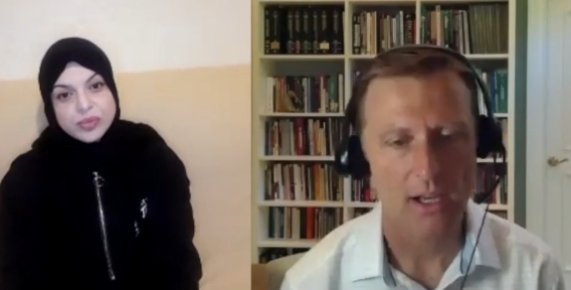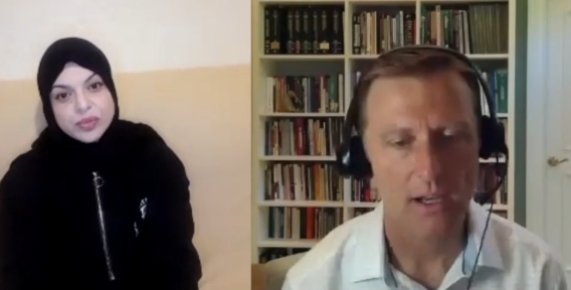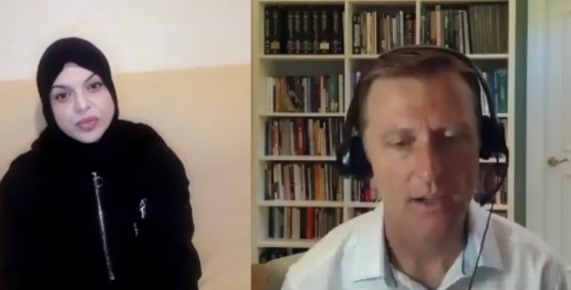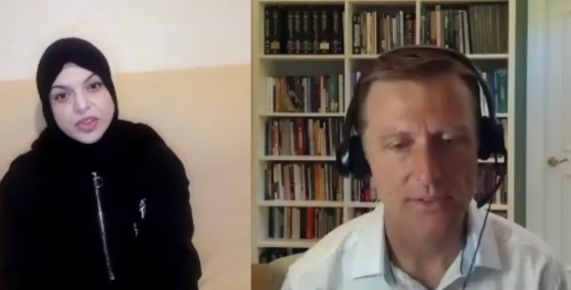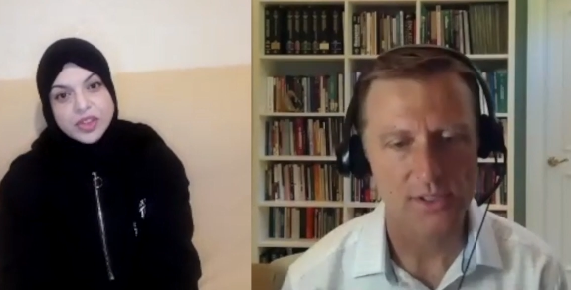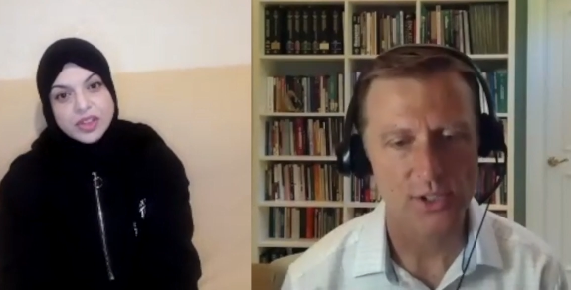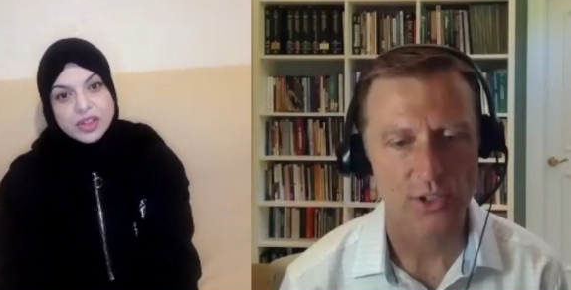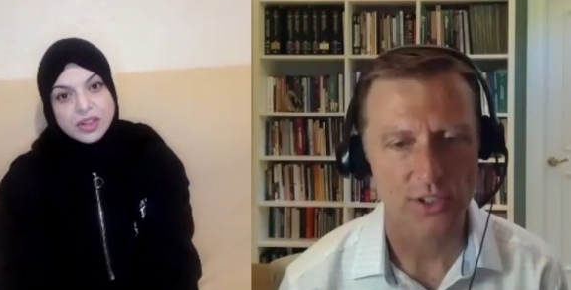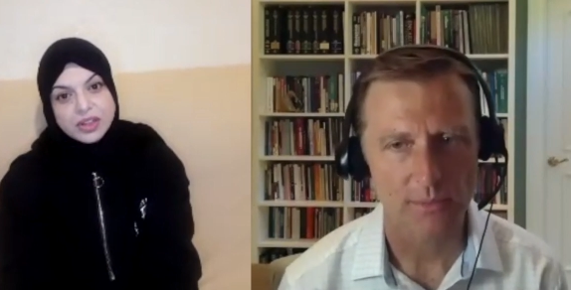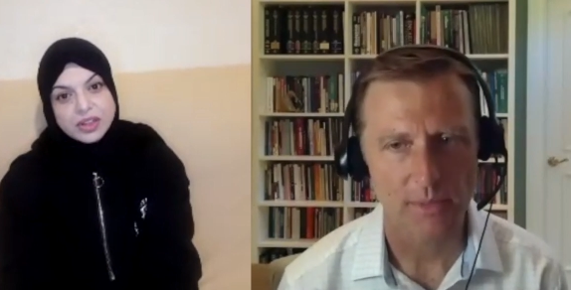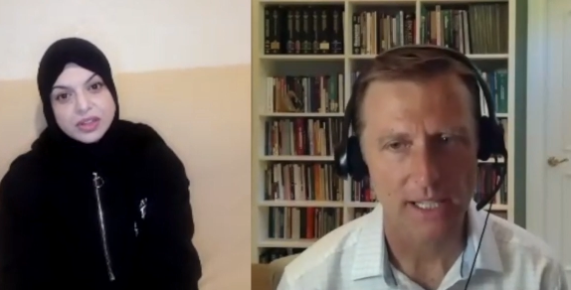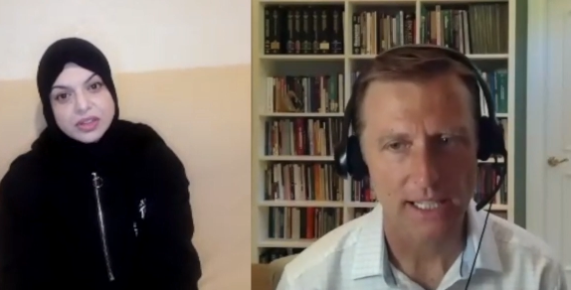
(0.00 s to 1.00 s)
Speaker 1: of
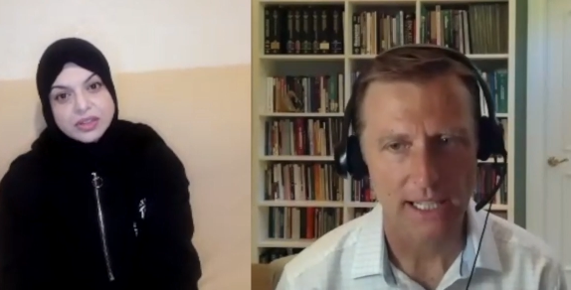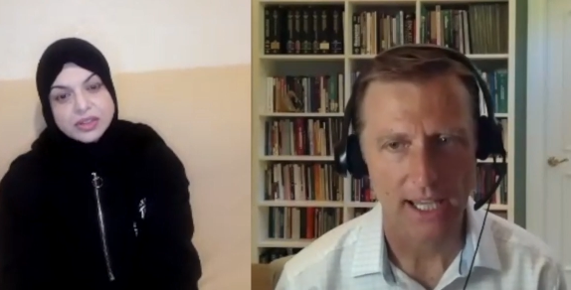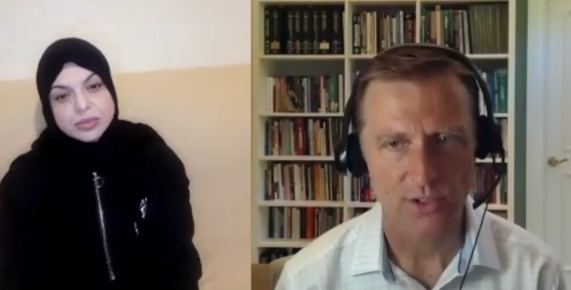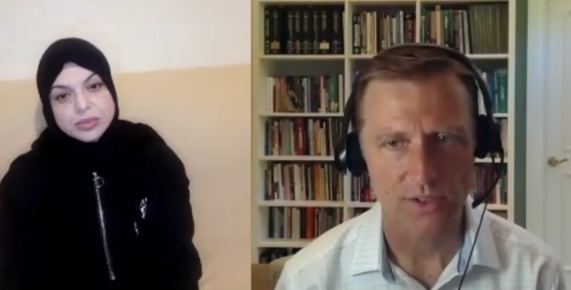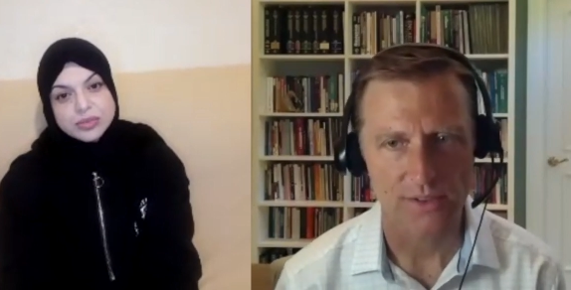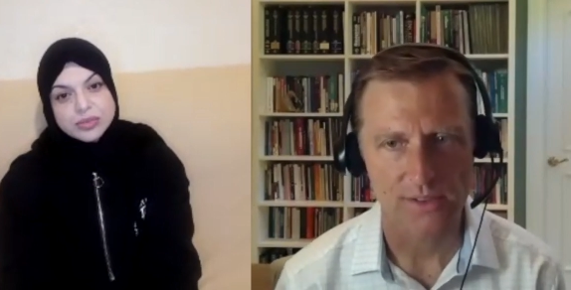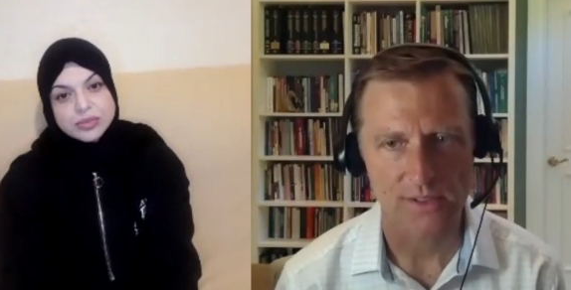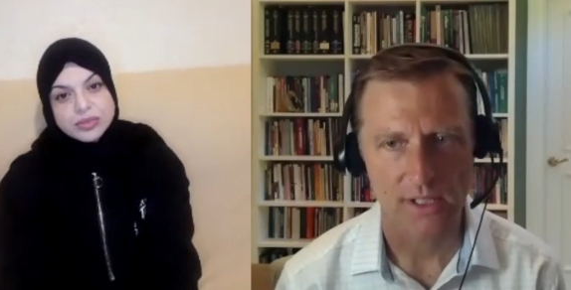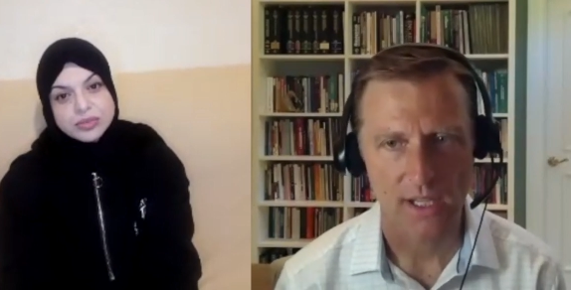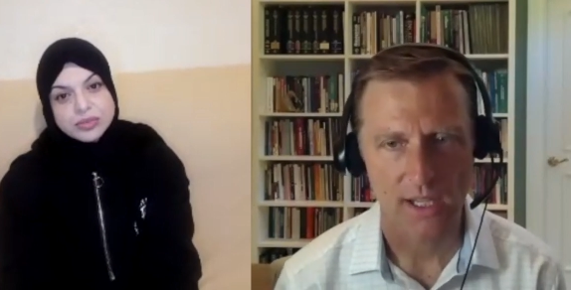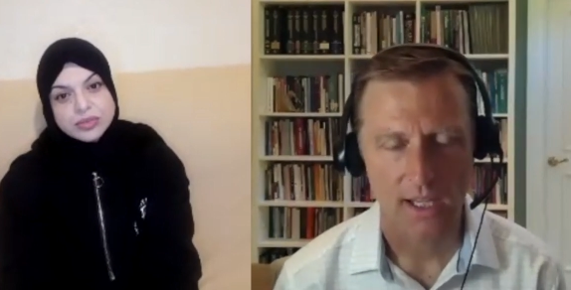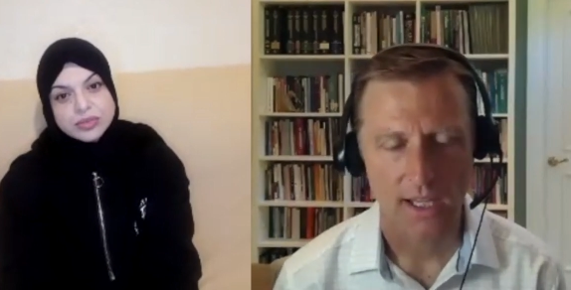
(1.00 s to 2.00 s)
certain medications.
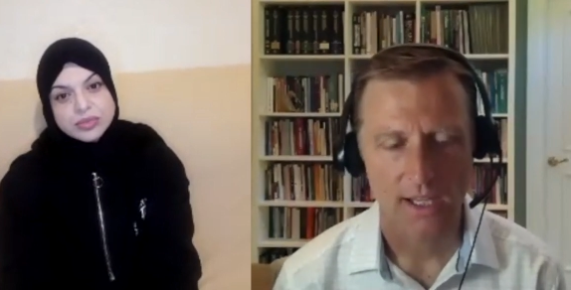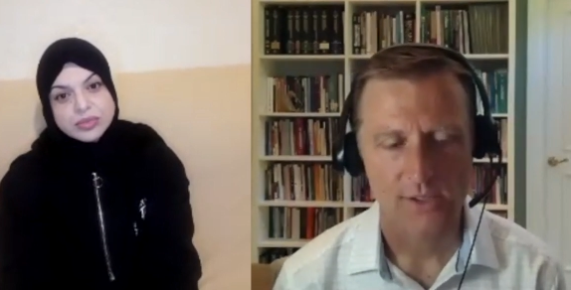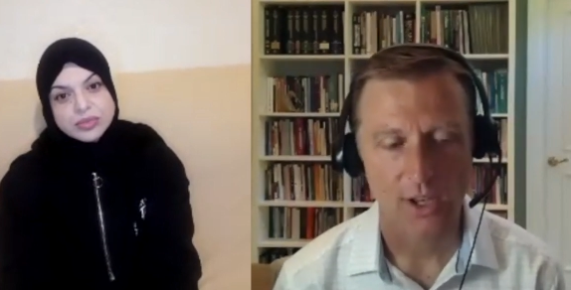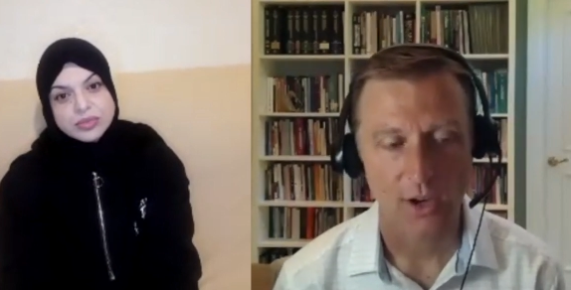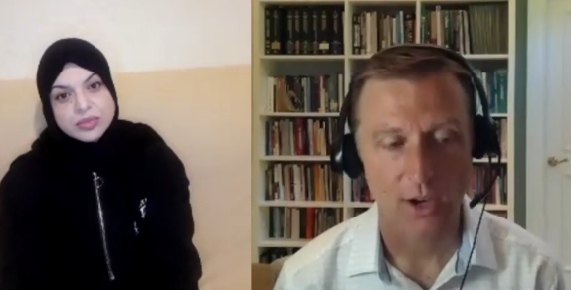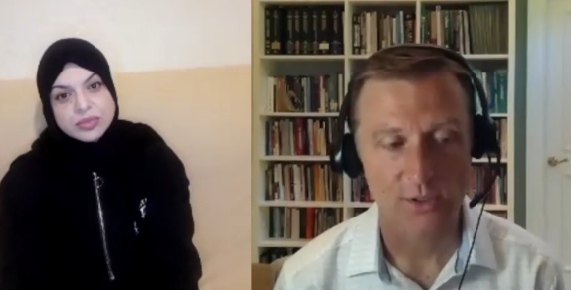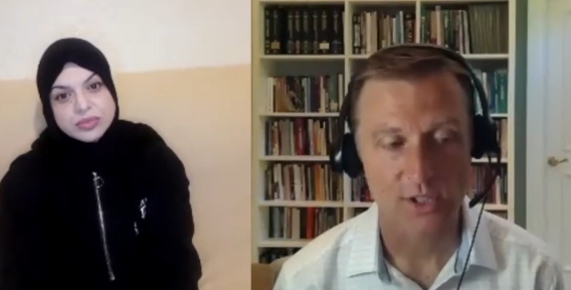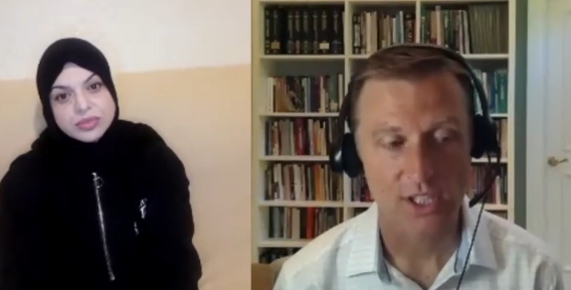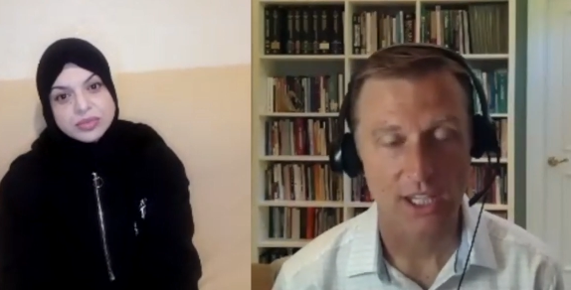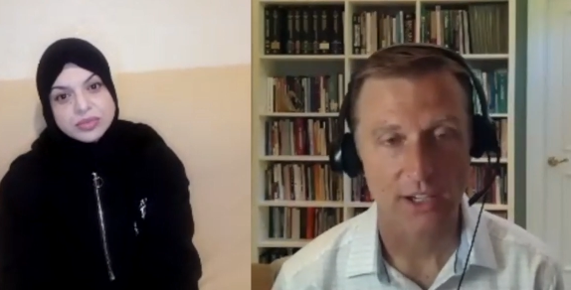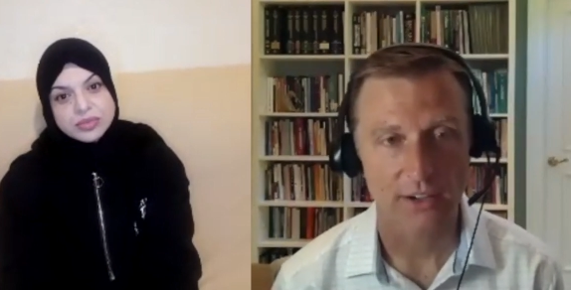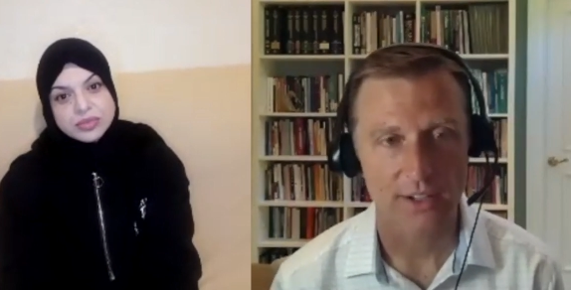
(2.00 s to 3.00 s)
So I was just
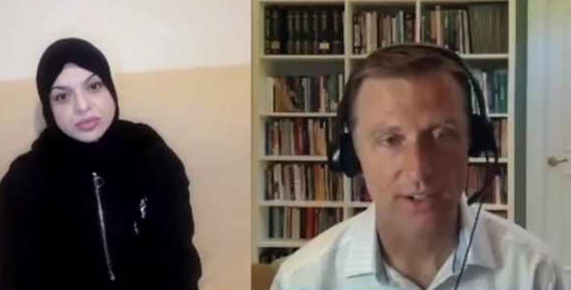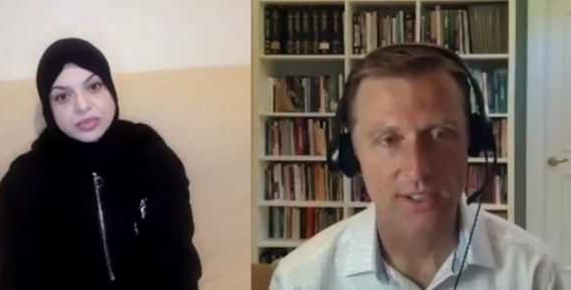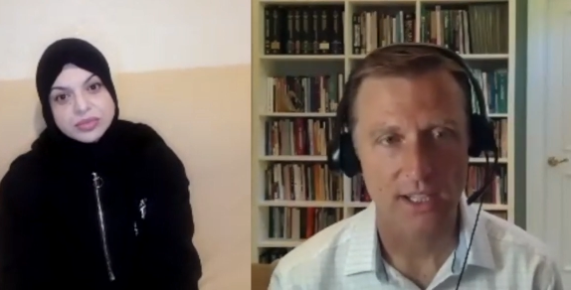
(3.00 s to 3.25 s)
curious.